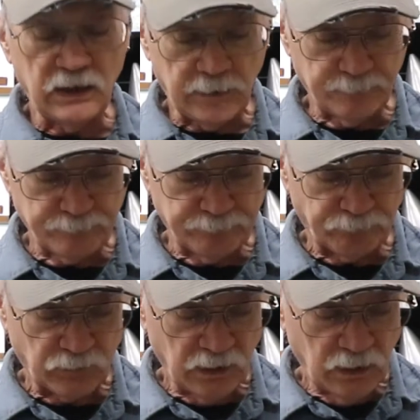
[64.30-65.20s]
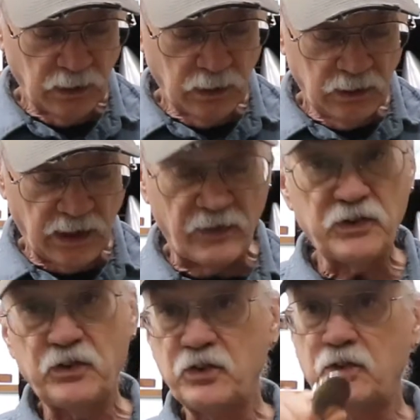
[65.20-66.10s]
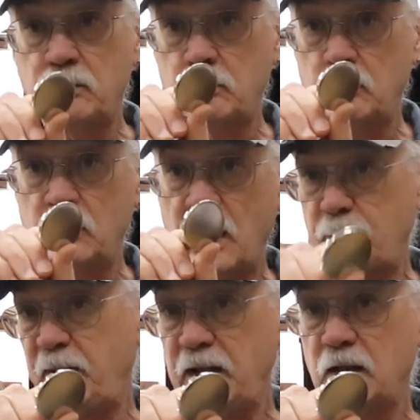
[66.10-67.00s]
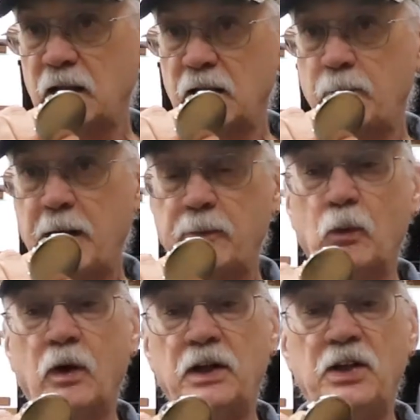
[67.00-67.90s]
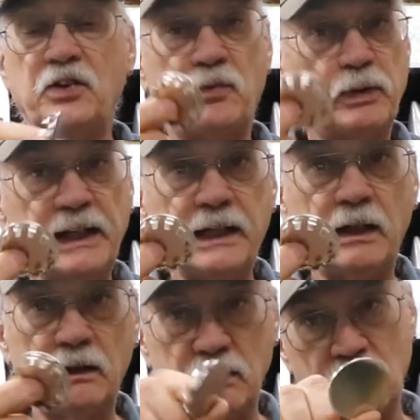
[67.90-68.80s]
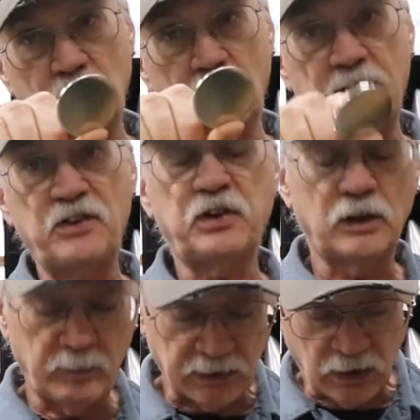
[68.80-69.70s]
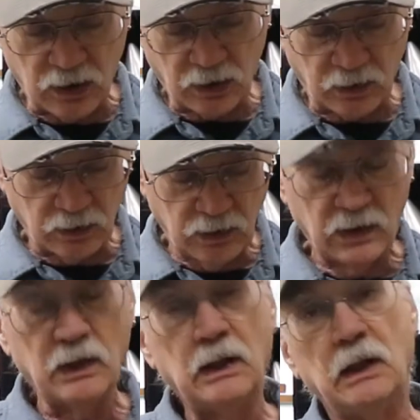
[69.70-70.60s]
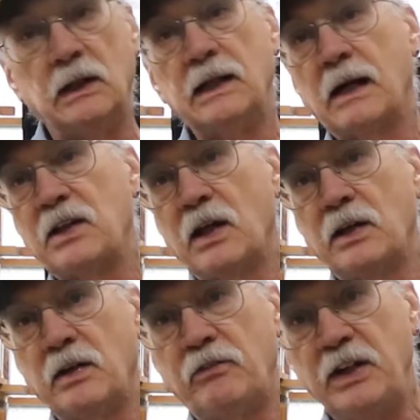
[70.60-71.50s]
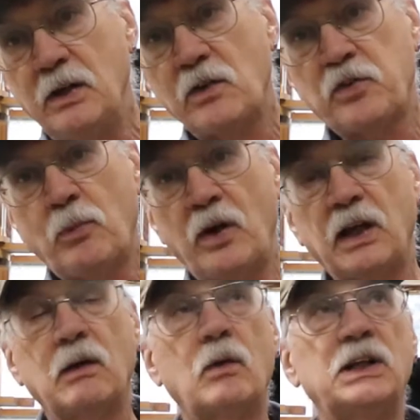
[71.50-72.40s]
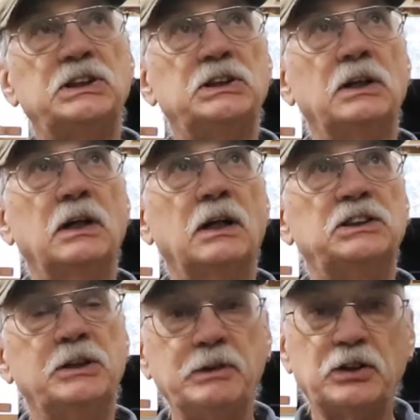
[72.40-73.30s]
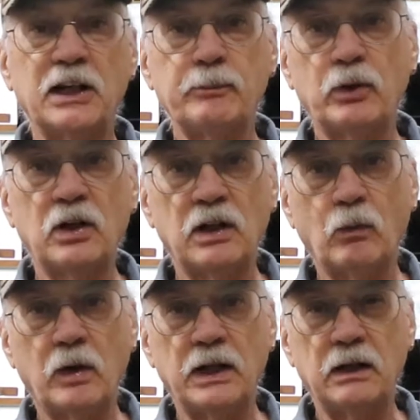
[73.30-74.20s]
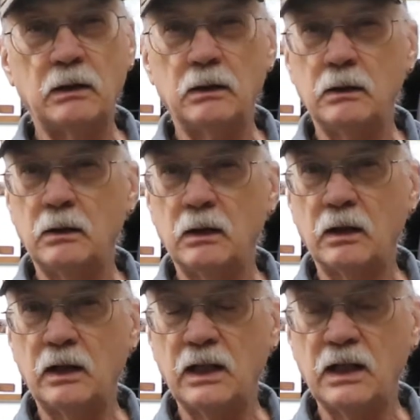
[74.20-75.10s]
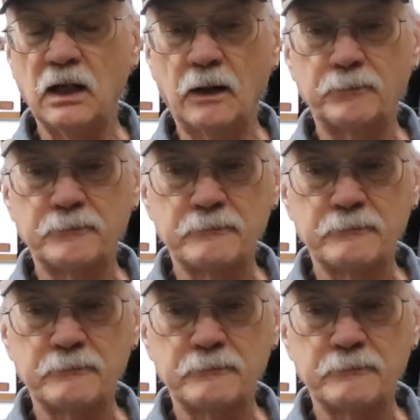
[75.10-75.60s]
need. Now this is not painted like the Piper one is. It's plated. It'll last a little bit longer. Now, in the video this morning I watched, Jimmy tried to put it in the